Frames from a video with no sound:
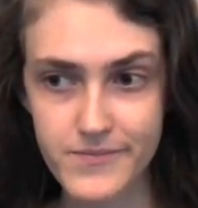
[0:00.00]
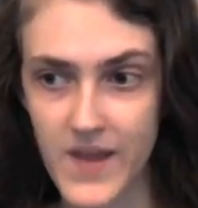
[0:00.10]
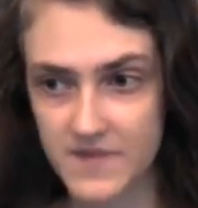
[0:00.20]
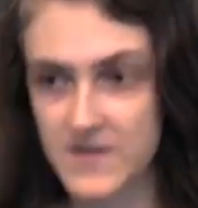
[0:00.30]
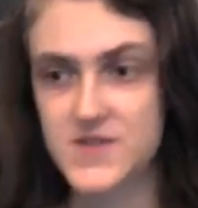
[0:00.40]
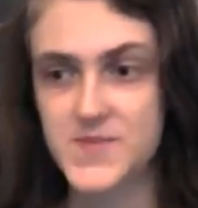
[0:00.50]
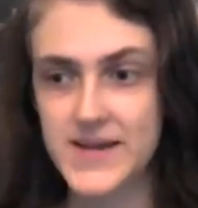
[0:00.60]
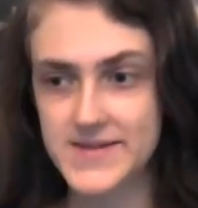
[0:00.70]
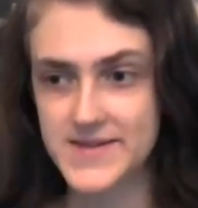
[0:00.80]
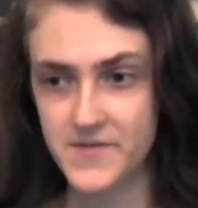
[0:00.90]
at the
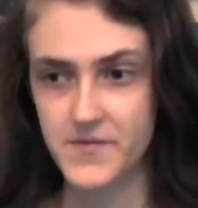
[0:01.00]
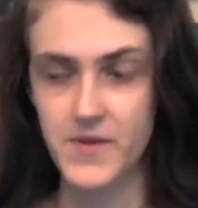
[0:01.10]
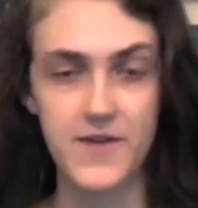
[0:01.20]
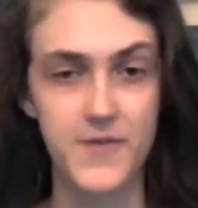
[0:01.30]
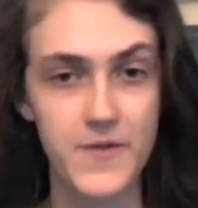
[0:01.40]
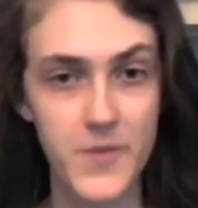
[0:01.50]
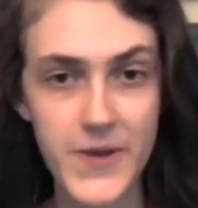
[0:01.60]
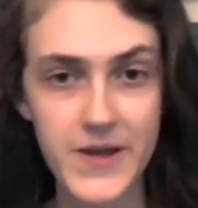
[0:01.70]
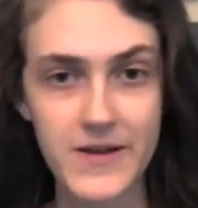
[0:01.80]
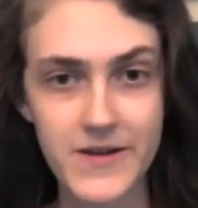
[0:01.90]
expense of life on the
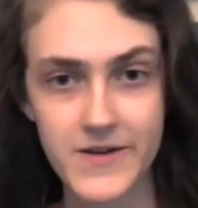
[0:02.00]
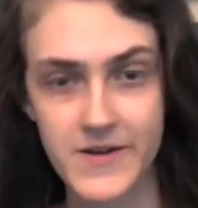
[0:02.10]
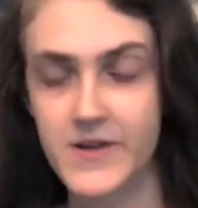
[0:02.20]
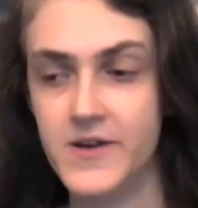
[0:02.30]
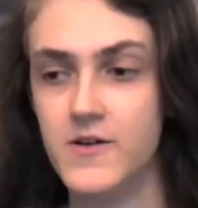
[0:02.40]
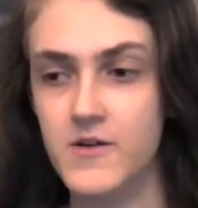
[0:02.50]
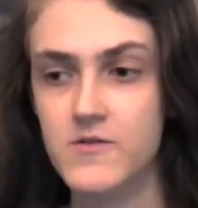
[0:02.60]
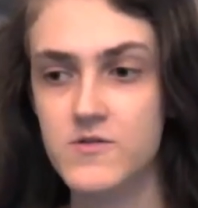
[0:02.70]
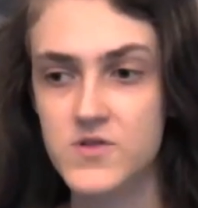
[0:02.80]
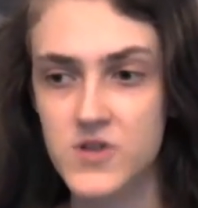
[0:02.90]
planet.
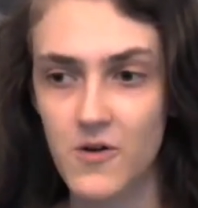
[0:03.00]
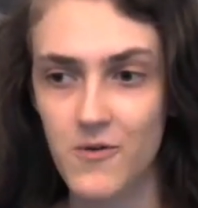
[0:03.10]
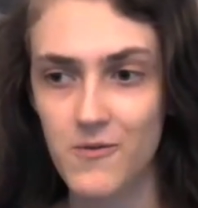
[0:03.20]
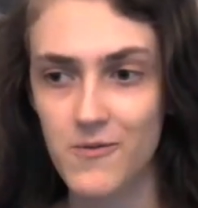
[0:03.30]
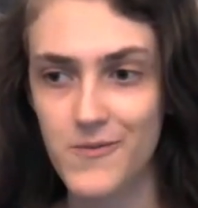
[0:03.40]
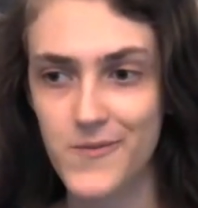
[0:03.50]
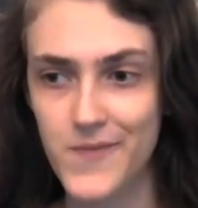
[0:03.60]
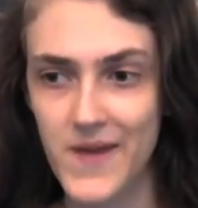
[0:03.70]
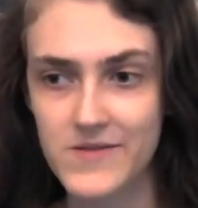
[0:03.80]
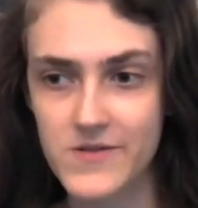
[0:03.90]
So
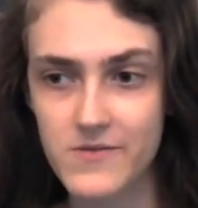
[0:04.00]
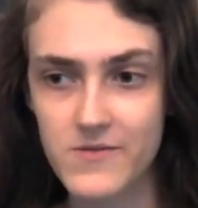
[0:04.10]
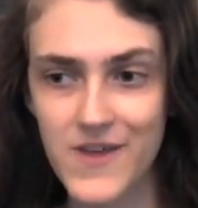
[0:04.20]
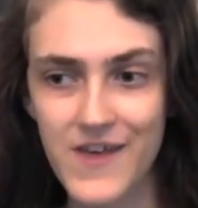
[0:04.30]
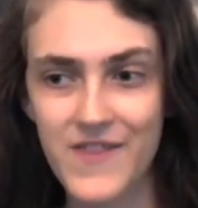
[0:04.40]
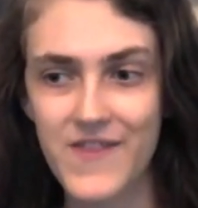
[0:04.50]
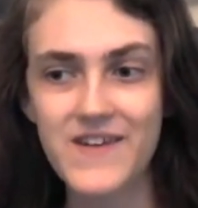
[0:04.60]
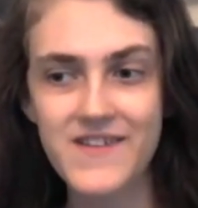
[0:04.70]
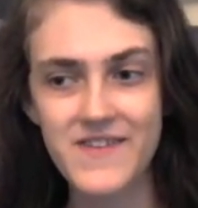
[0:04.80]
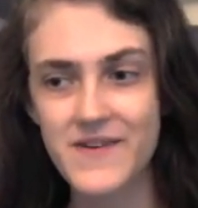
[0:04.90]
I don't
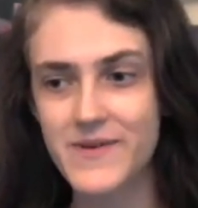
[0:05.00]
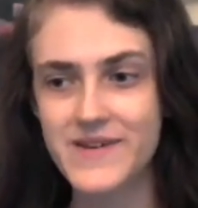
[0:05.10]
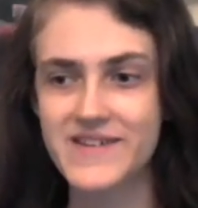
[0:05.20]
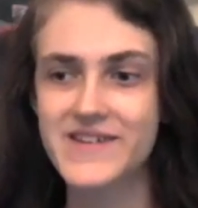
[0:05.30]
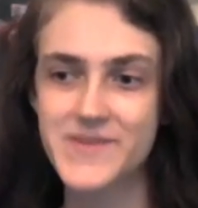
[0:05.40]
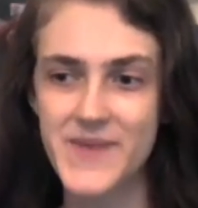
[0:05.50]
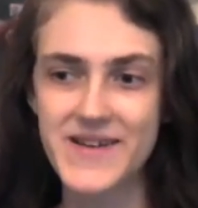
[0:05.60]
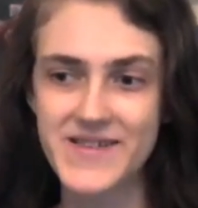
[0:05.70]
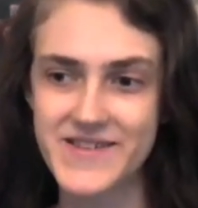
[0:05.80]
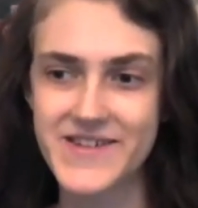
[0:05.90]
think that we can
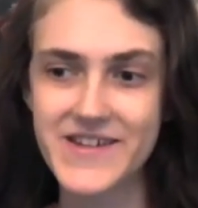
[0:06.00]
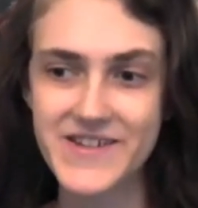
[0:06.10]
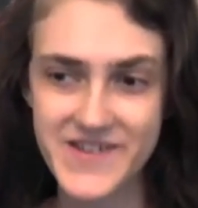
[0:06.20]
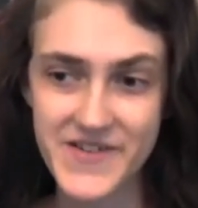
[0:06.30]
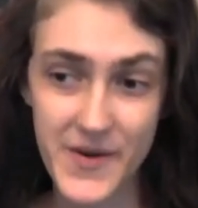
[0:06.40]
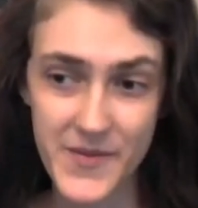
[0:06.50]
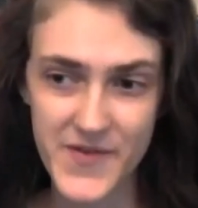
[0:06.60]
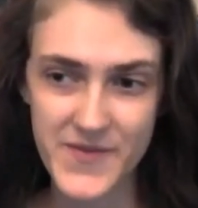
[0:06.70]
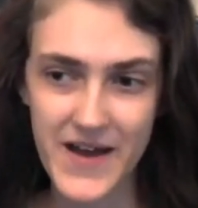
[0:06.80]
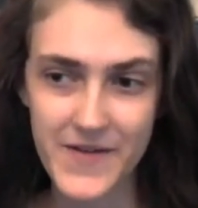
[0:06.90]
expect change to come
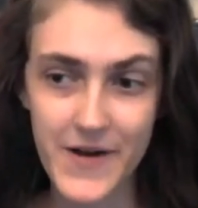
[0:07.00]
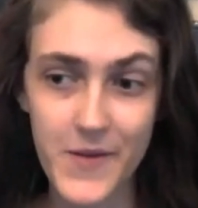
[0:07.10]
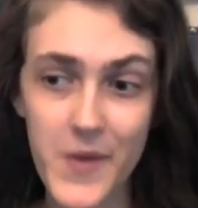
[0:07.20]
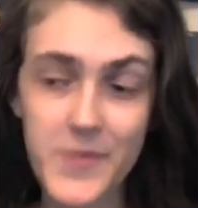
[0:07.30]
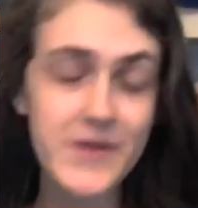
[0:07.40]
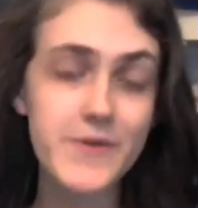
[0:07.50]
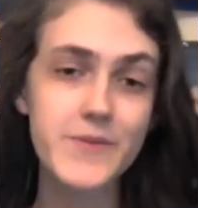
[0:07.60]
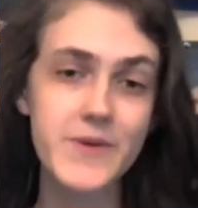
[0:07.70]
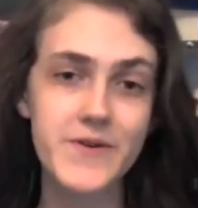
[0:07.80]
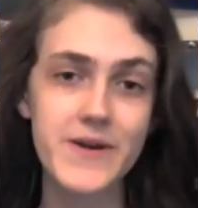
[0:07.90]
from that realm. It
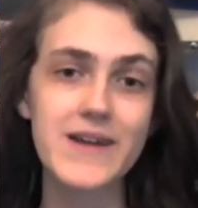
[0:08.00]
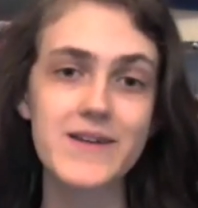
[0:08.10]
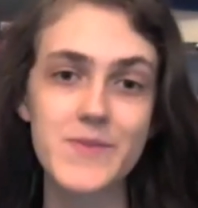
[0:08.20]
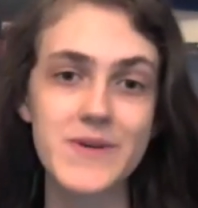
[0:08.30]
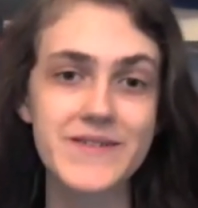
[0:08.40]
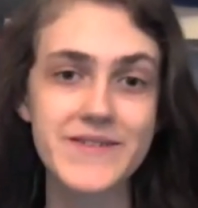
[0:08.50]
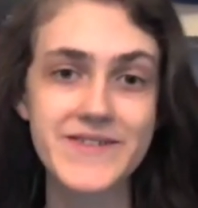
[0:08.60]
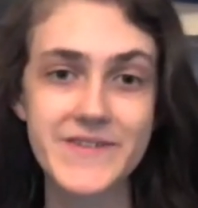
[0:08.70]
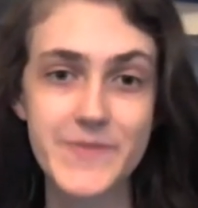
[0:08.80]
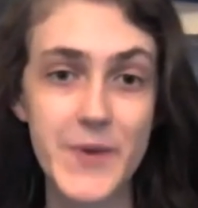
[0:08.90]
would be great
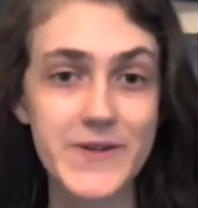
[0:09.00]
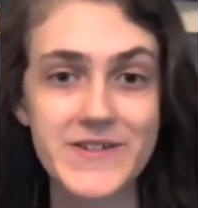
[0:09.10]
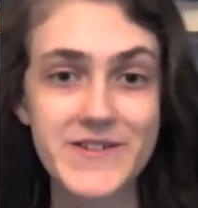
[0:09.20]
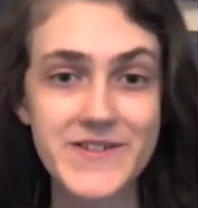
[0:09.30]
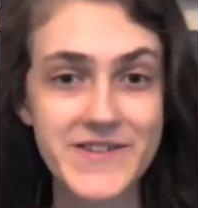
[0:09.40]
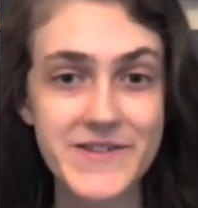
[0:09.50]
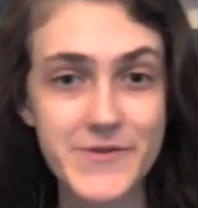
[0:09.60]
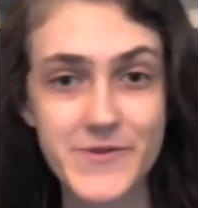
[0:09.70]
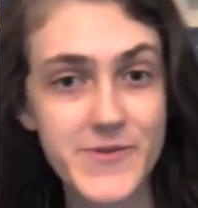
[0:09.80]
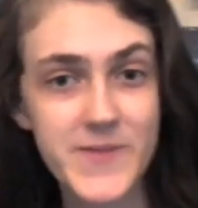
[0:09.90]
because politicians can
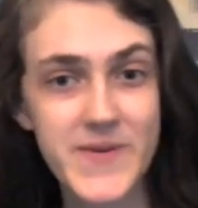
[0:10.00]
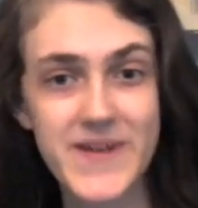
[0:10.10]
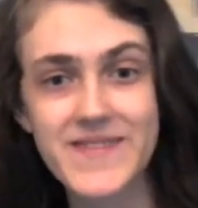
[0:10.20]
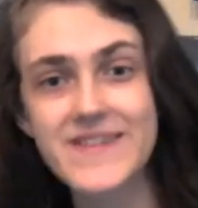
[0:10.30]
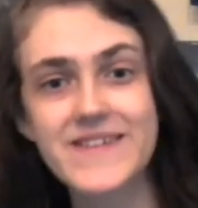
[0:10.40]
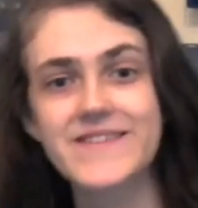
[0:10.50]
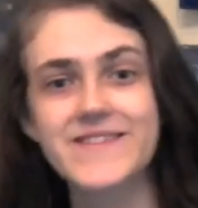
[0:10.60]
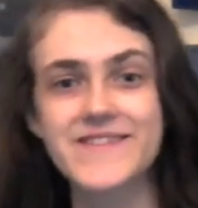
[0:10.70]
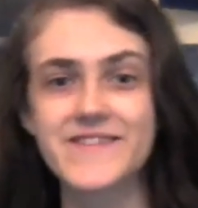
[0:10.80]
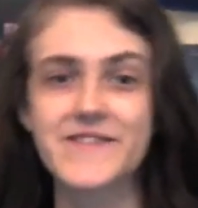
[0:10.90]
do sweeping
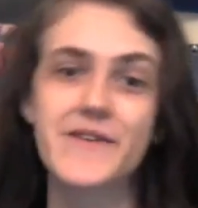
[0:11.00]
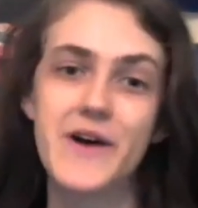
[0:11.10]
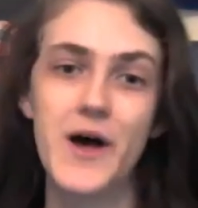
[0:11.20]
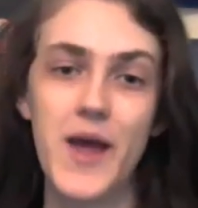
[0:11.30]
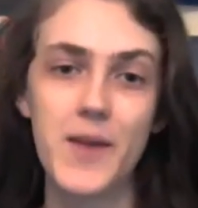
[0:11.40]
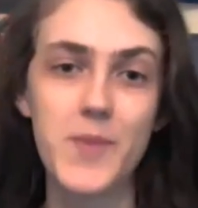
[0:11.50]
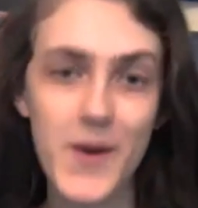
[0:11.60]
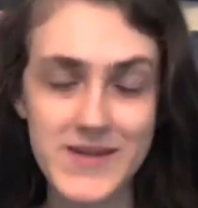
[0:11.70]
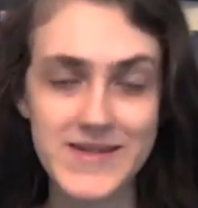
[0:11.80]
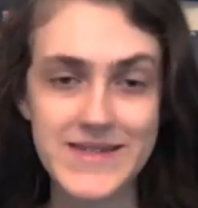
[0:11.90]
things, and
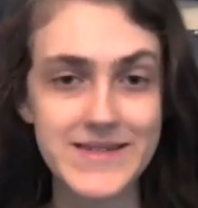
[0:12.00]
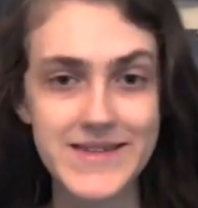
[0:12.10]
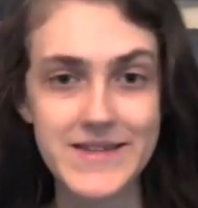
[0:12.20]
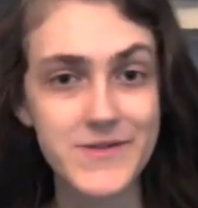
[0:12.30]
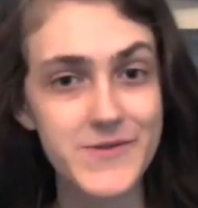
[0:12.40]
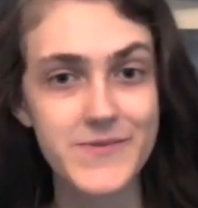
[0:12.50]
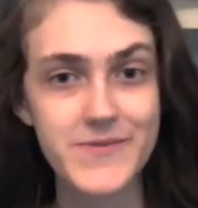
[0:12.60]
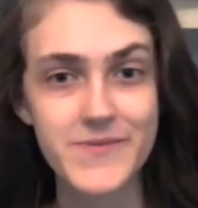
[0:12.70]
policies can do